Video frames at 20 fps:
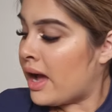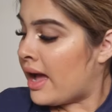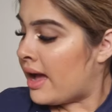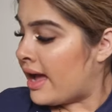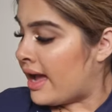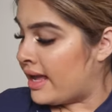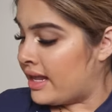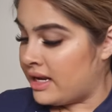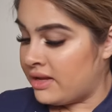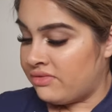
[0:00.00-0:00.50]

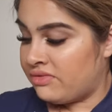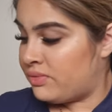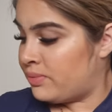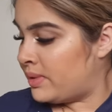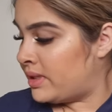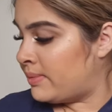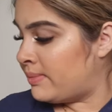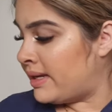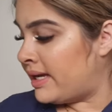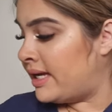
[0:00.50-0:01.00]
I lived
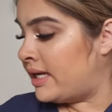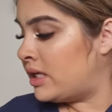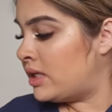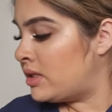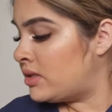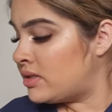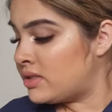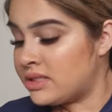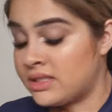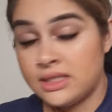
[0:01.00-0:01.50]
with my
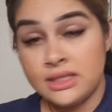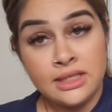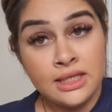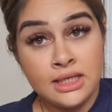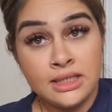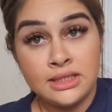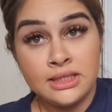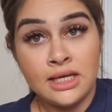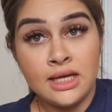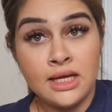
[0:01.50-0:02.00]
in-laws at
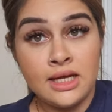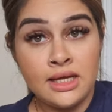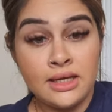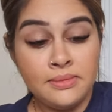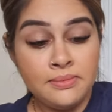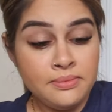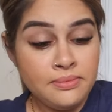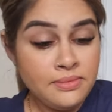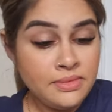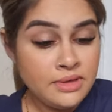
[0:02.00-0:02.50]
that time
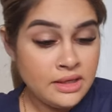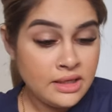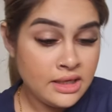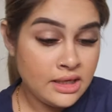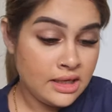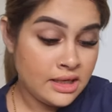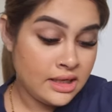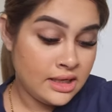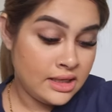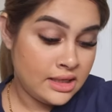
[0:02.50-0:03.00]

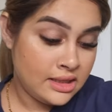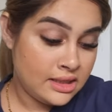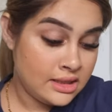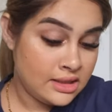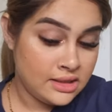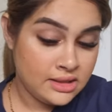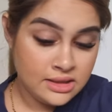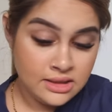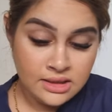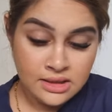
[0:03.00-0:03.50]

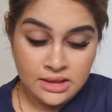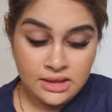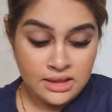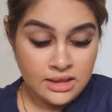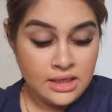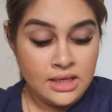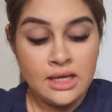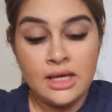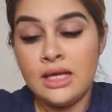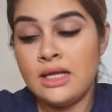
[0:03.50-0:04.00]
and
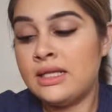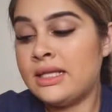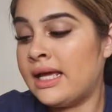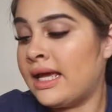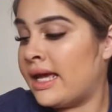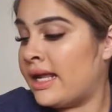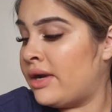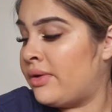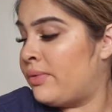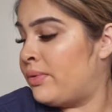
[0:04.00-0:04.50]
they
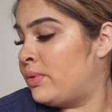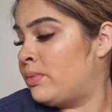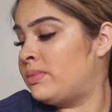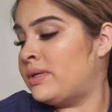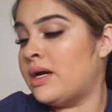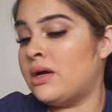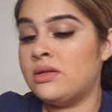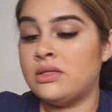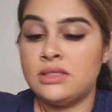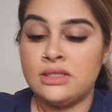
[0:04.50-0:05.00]
had a room
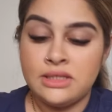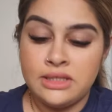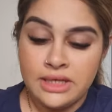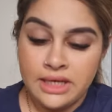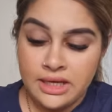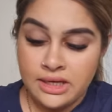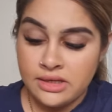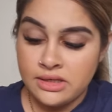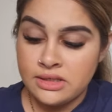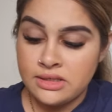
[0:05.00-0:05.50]

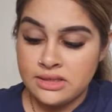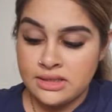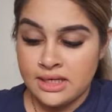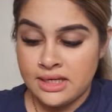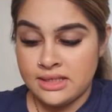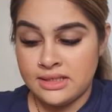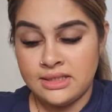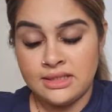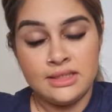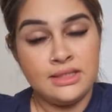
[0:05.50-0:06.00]
downstairs and
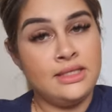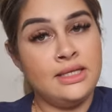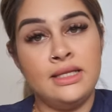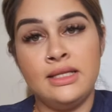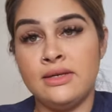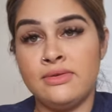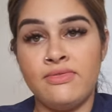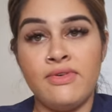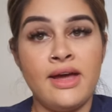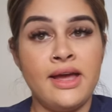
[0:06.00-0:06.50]
I just
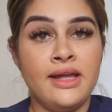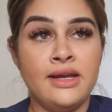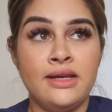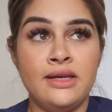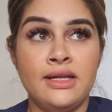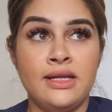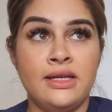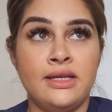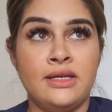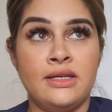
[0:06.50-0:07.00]
didn't find
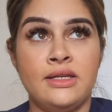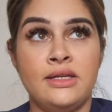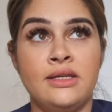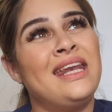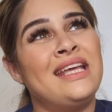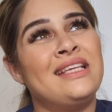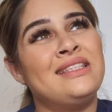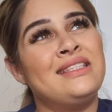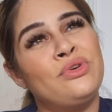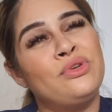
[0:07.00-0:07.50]
it
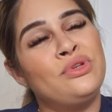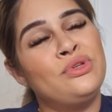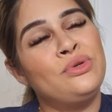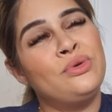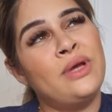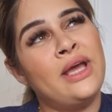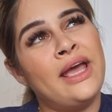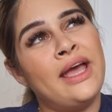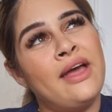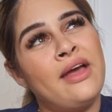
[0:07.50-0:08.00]
necessary to
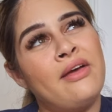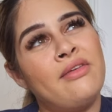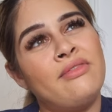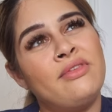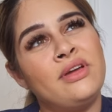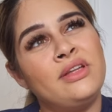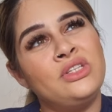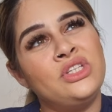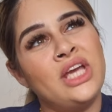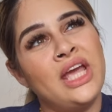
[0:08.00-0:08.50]
have
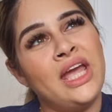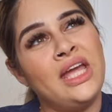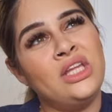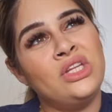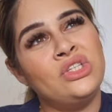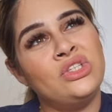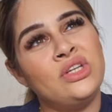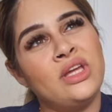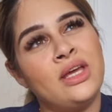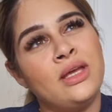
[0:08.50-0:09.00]
a
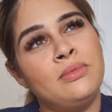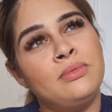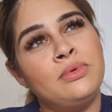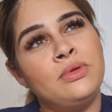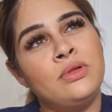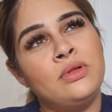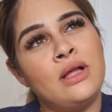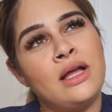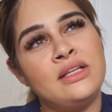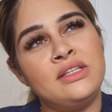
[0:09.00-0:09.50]
change
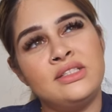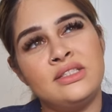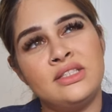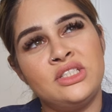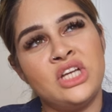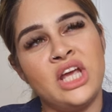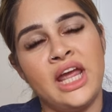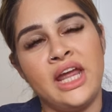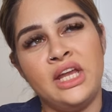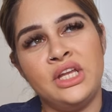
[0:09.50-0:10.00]
table. I just
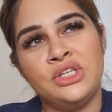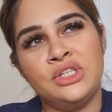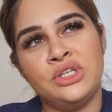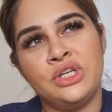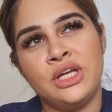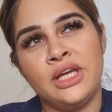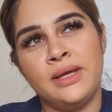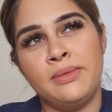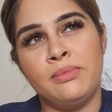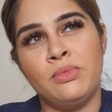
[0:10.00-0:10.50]
changed
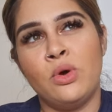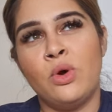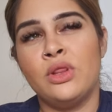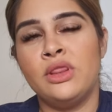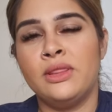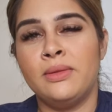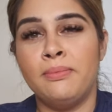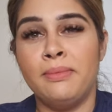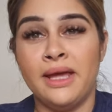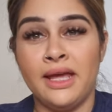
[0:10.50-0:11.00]
him on
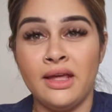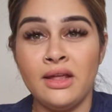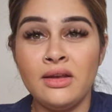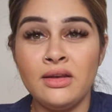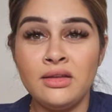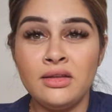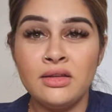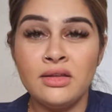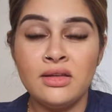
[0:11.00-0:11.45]
the bed.